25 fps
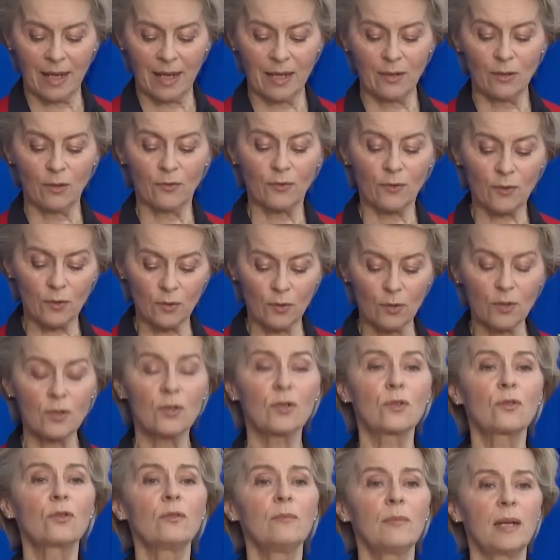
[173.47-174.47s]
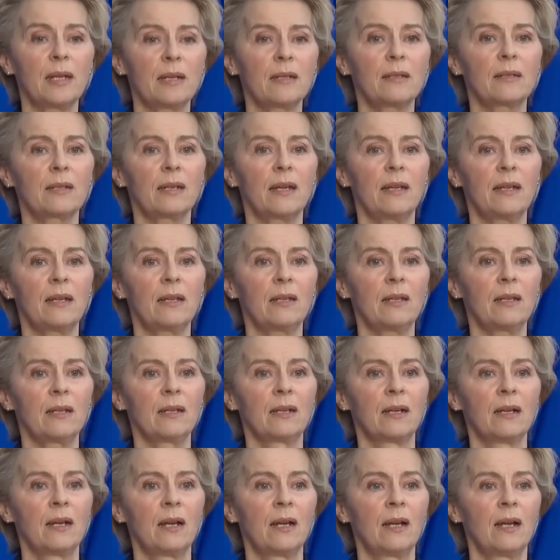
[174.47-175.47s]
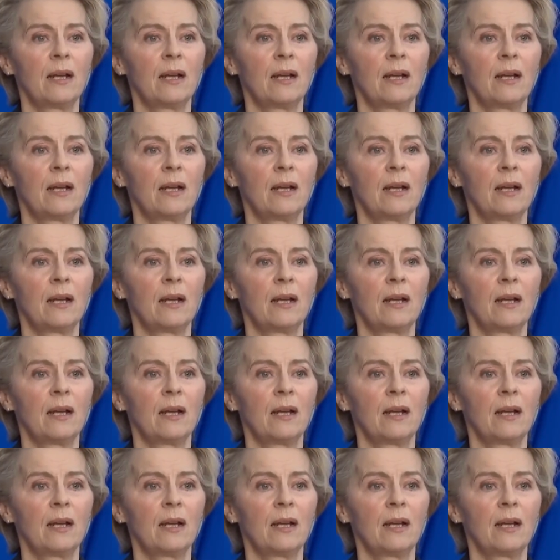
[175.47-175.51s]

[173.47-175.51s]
And of course, to maintain